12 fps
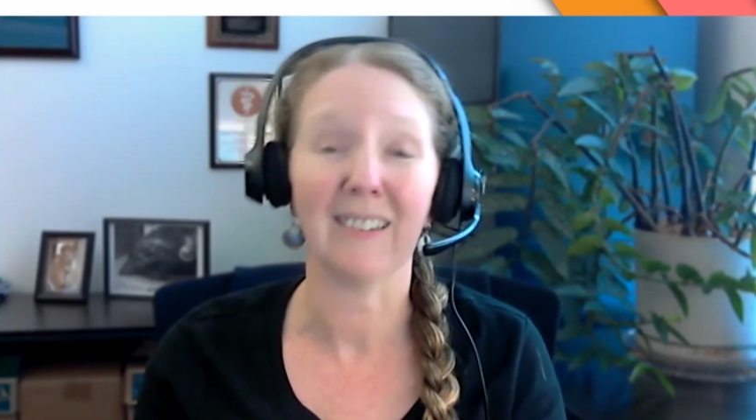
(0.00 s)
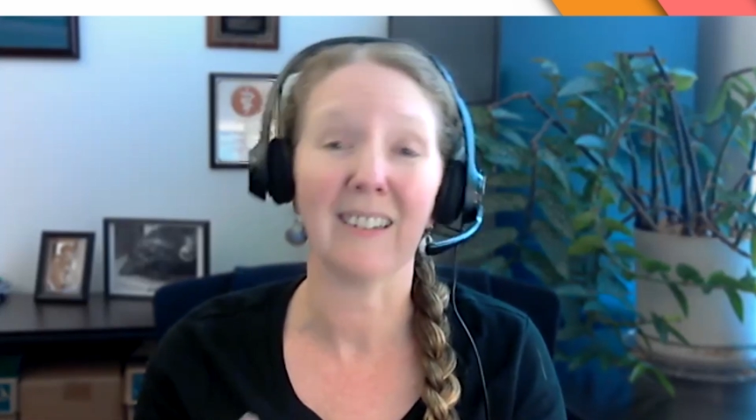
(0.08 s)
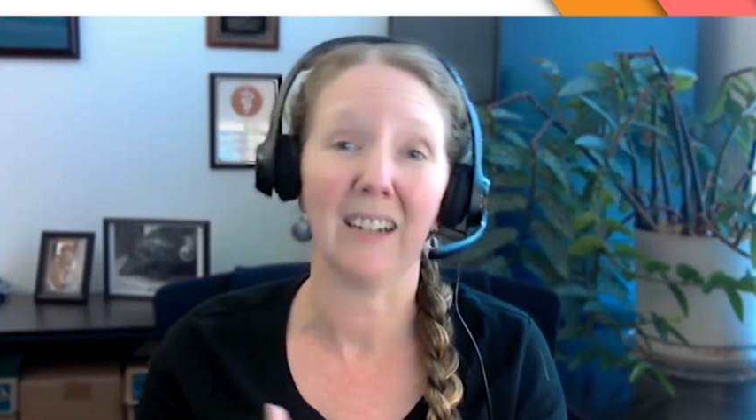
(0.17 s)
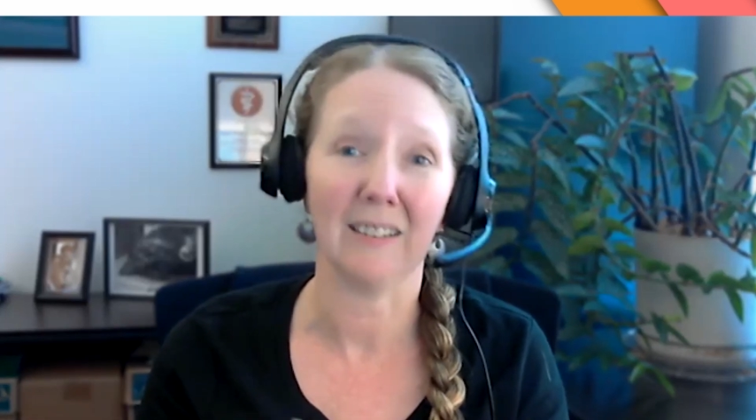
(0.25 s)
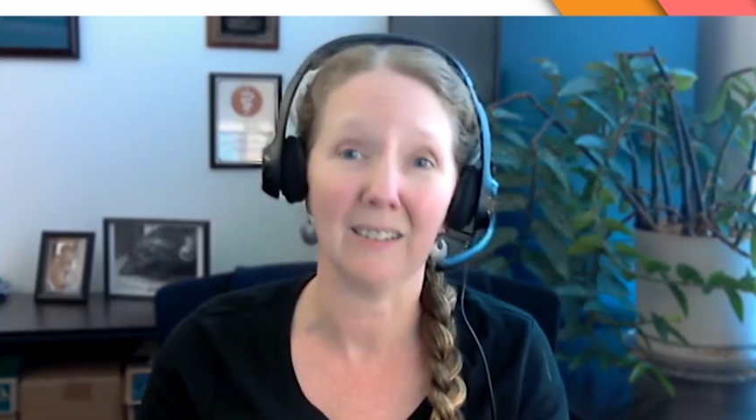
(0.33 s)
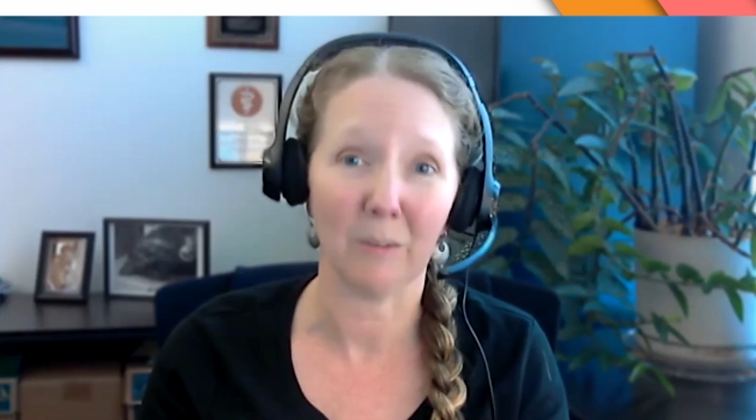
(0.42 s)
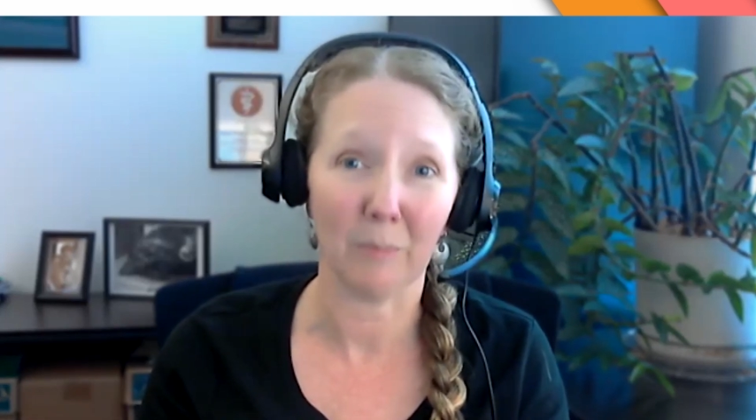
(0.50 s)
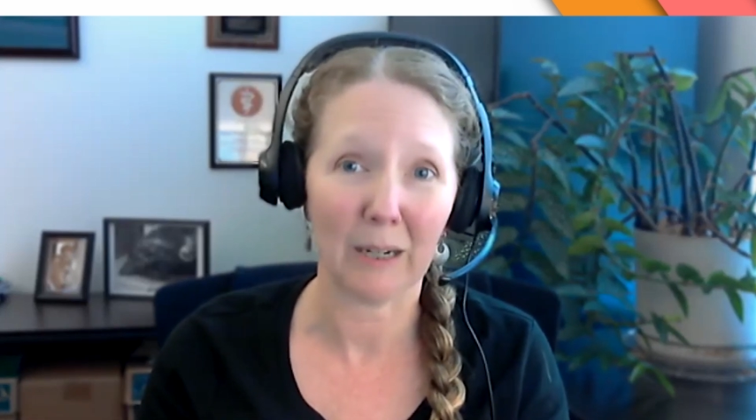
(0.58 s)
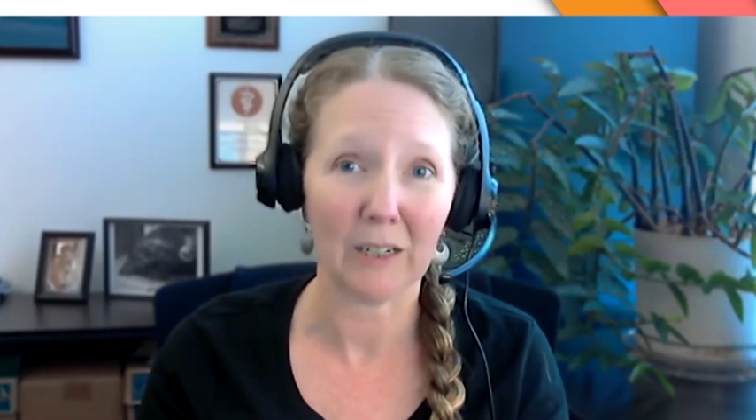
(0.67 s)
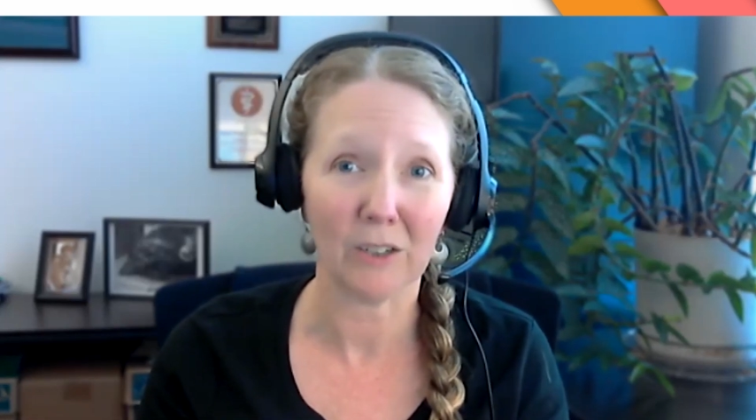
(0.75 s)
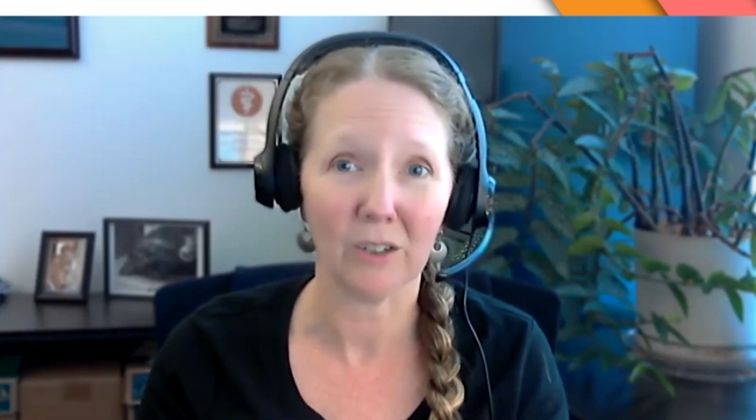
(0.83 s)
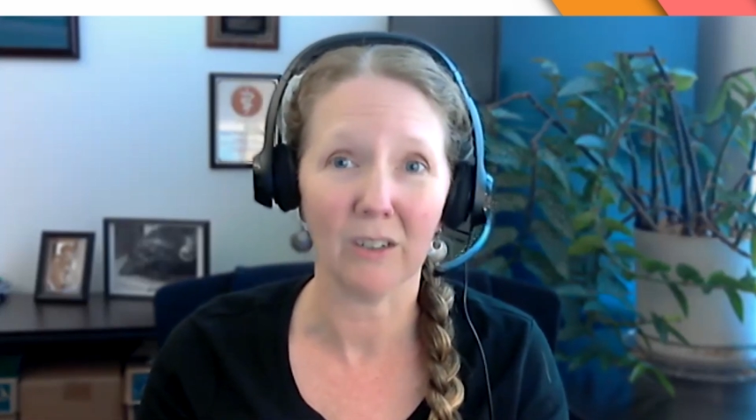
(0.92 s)

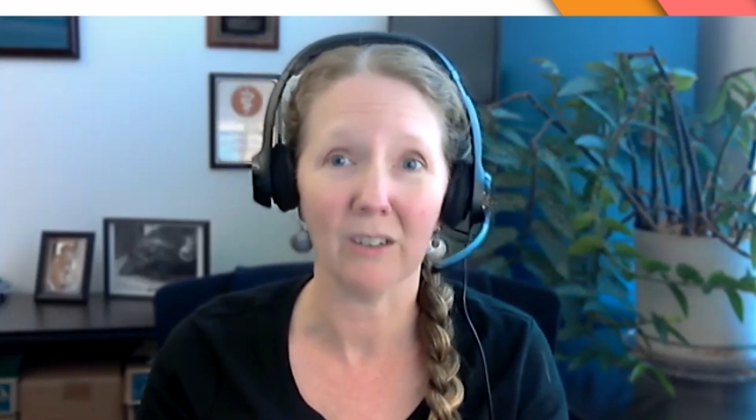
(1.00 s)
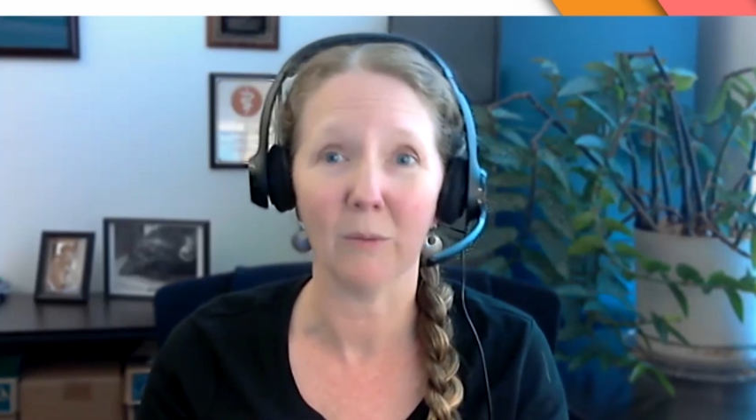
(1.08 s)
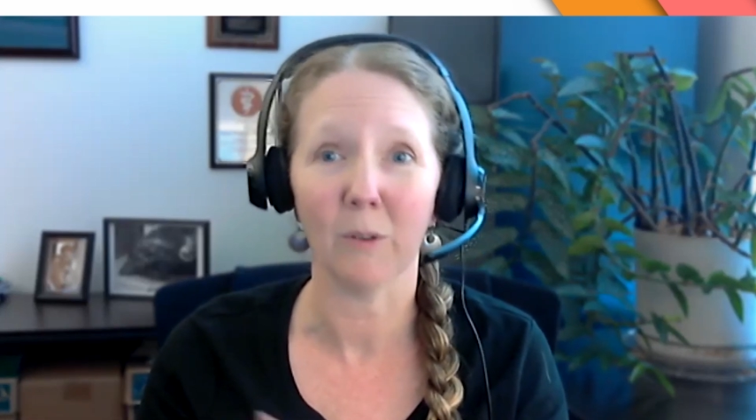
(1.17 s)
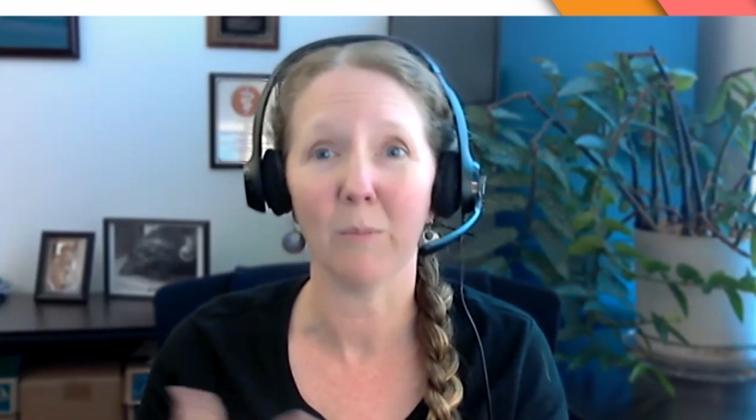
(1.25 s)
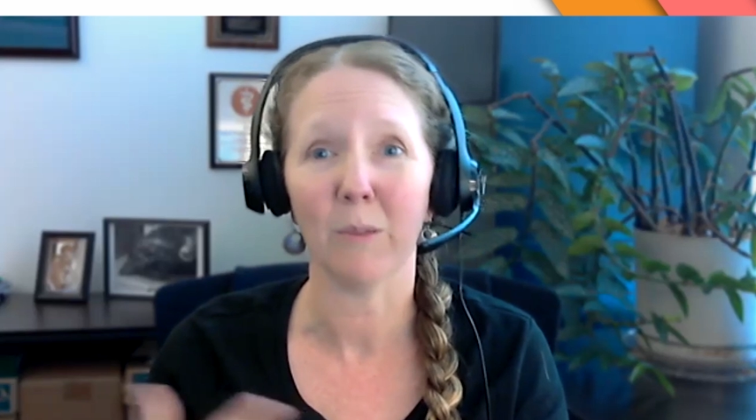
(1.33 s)
Constipation would